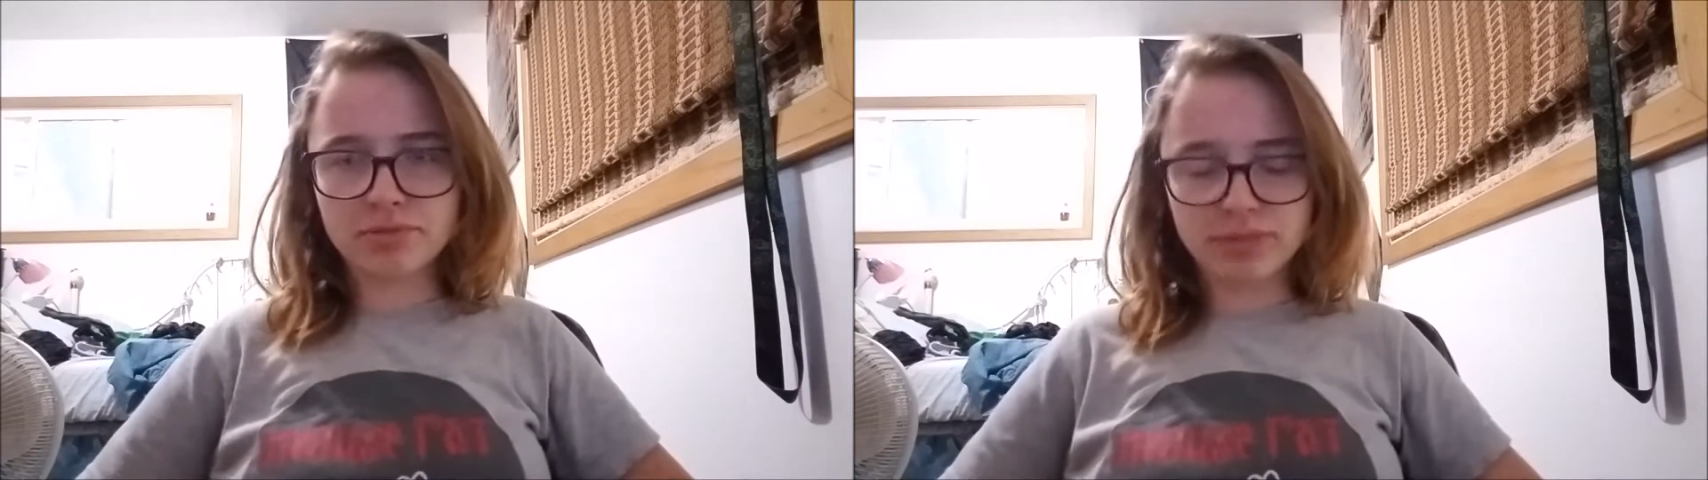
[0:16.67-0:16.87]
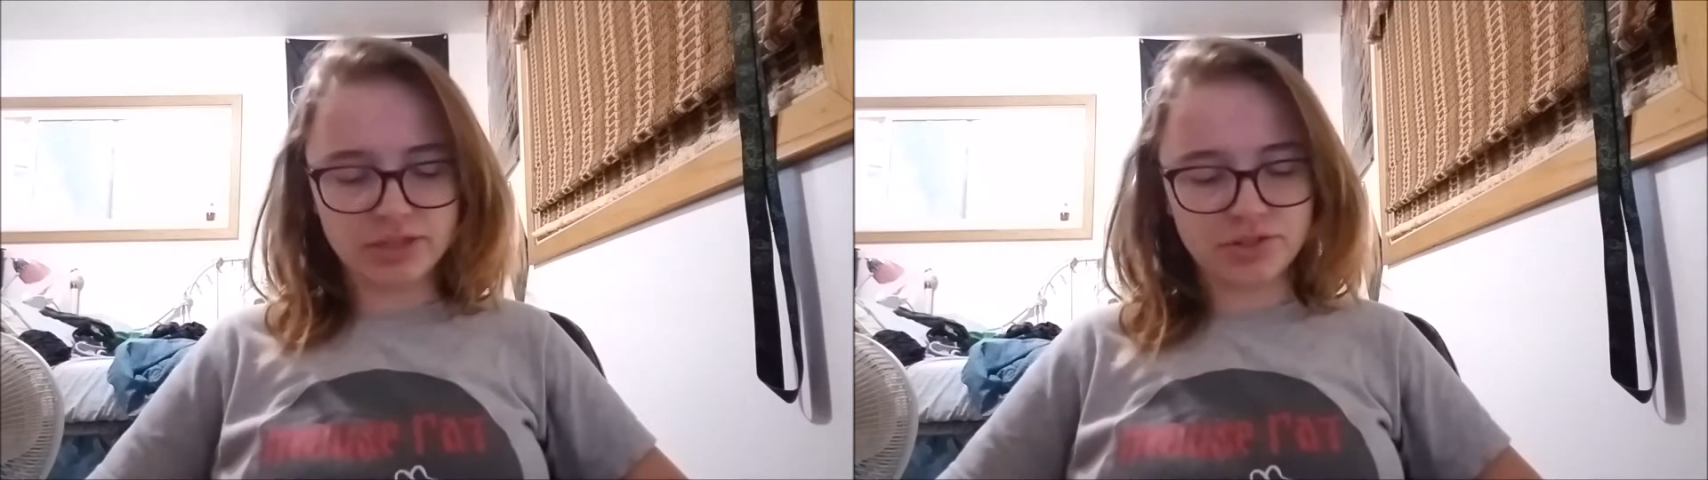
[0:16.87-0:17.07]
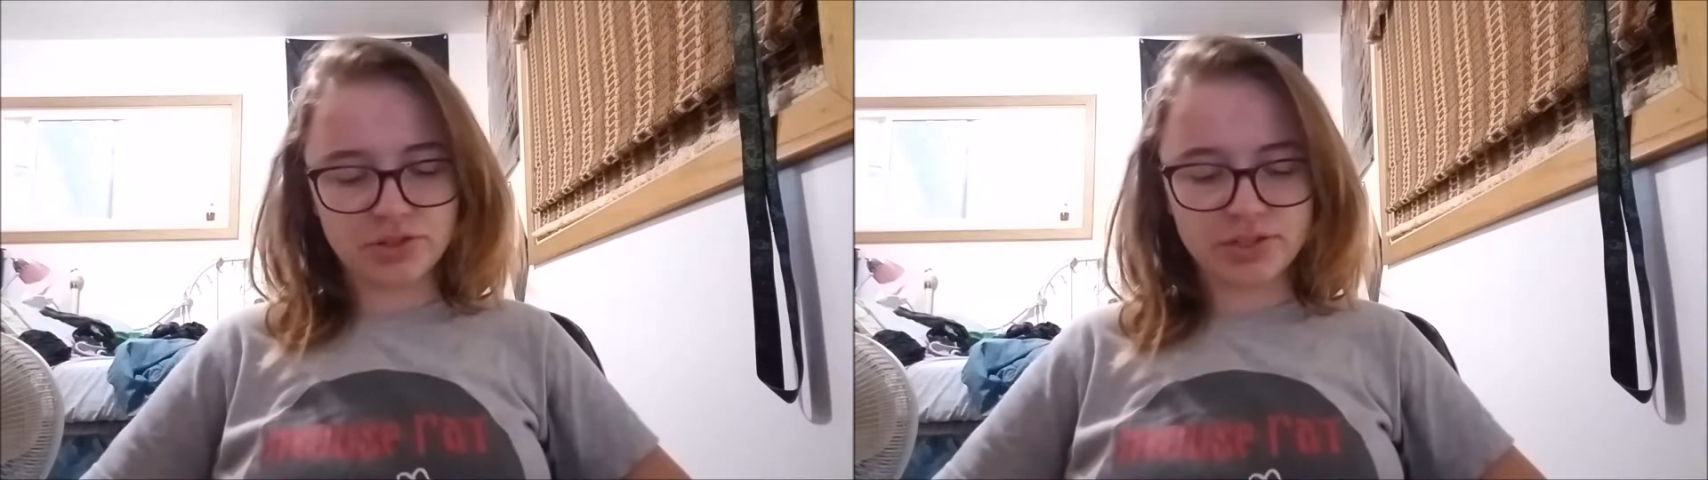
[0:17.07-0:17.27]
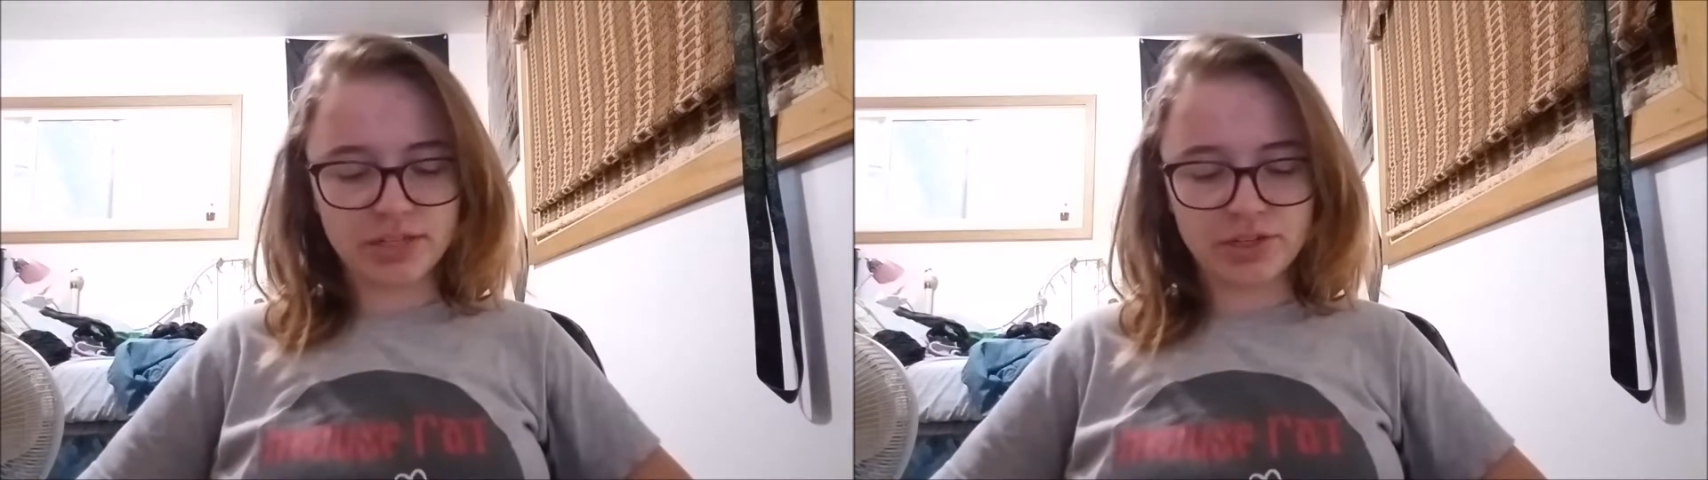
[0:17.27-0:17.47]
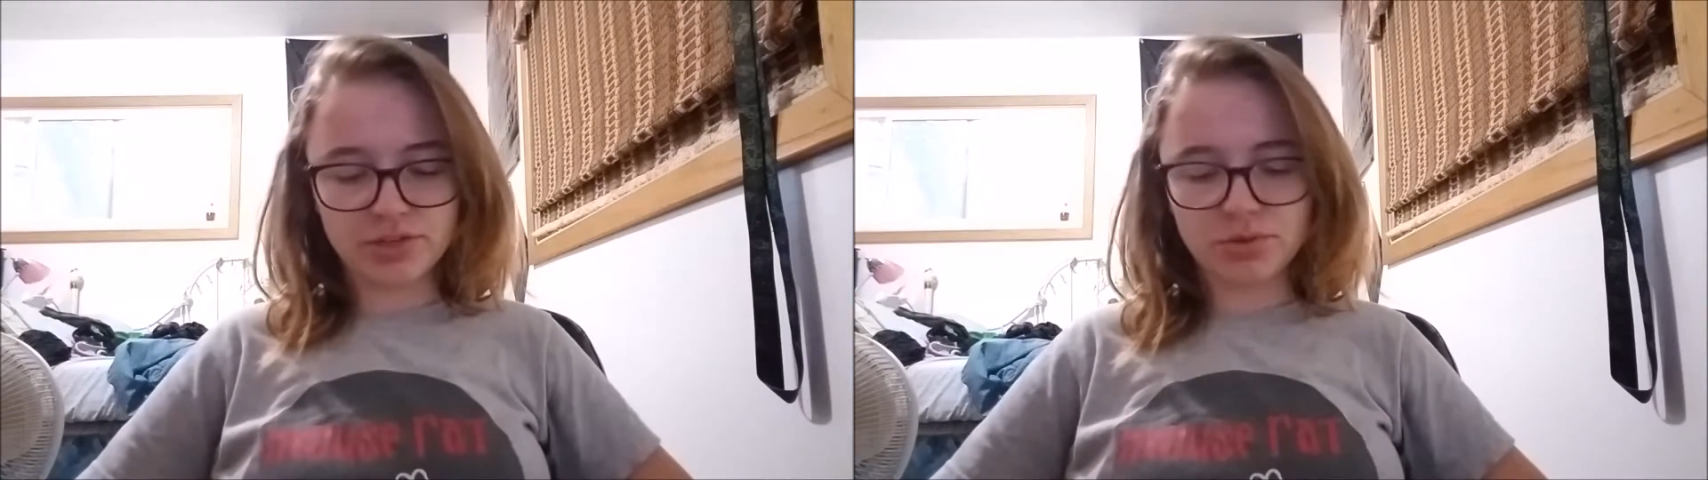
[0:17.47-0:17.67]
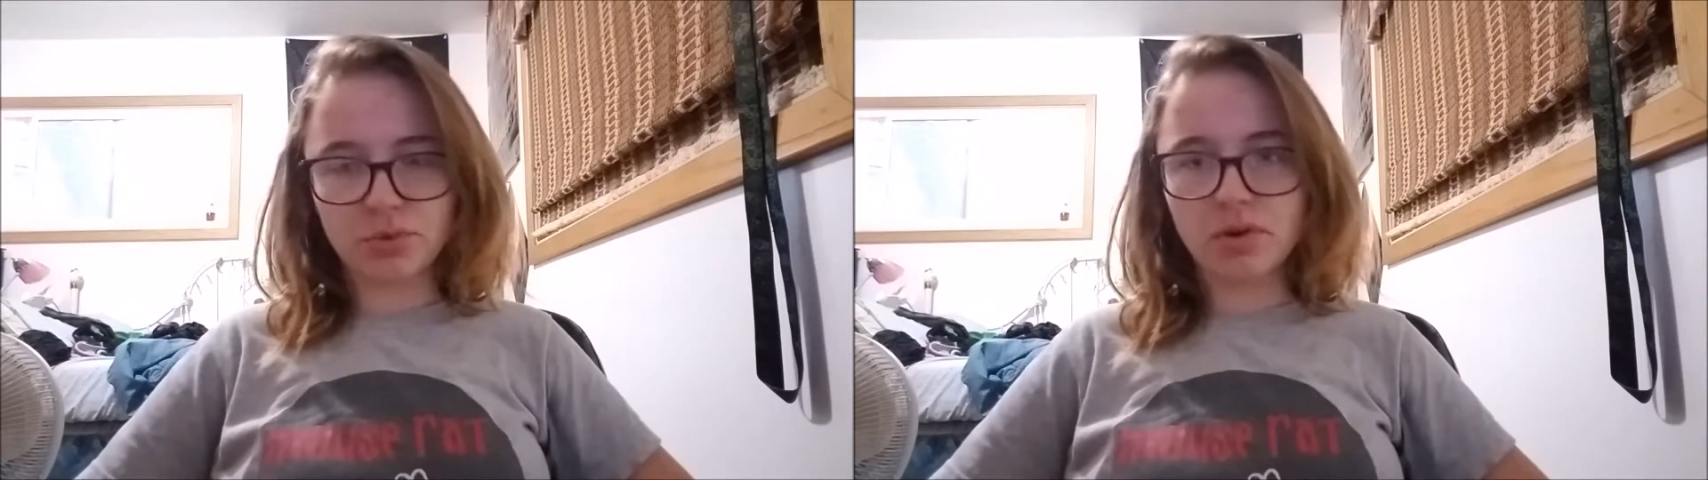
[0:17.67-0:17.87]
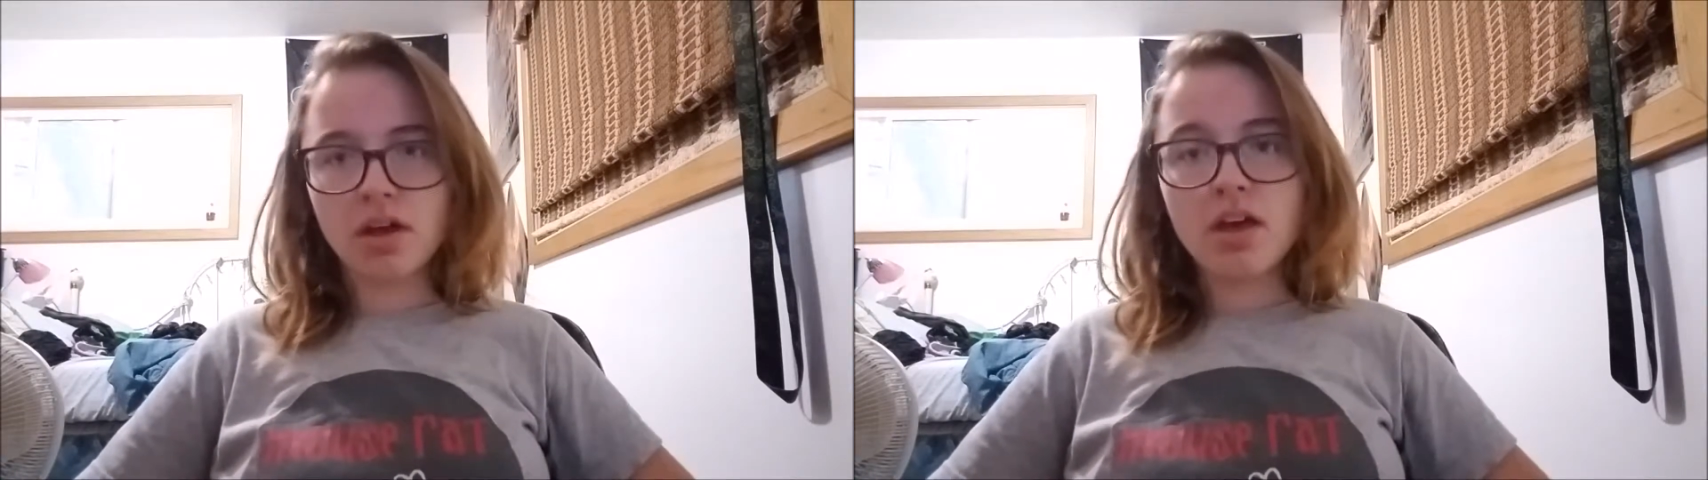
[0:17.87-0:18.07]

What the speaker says: Teachers teach at school.